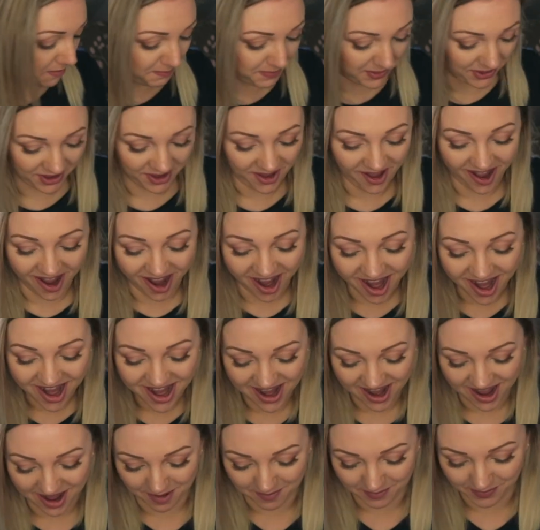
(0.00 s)
But
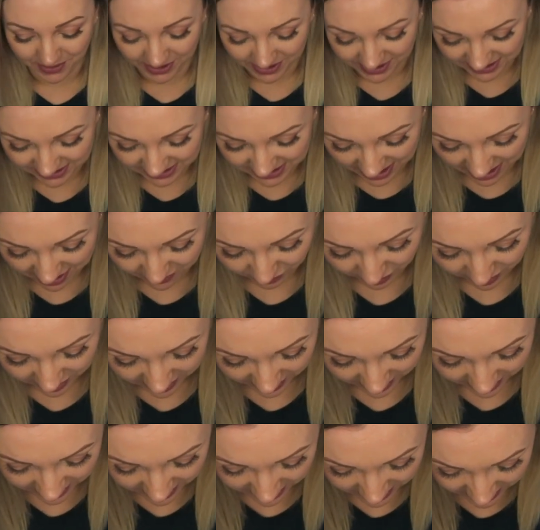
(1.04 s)
I am, is that
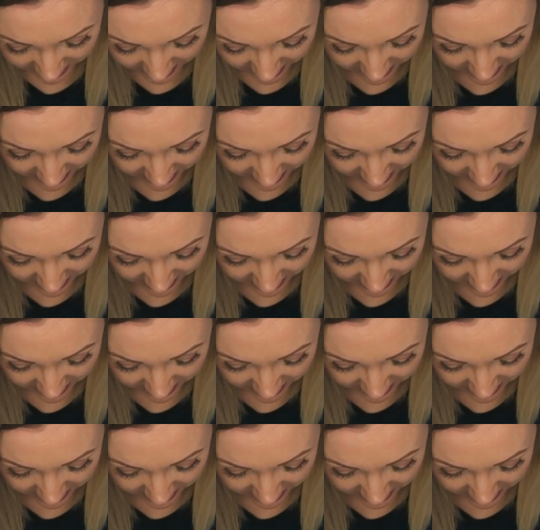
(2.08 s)
everything?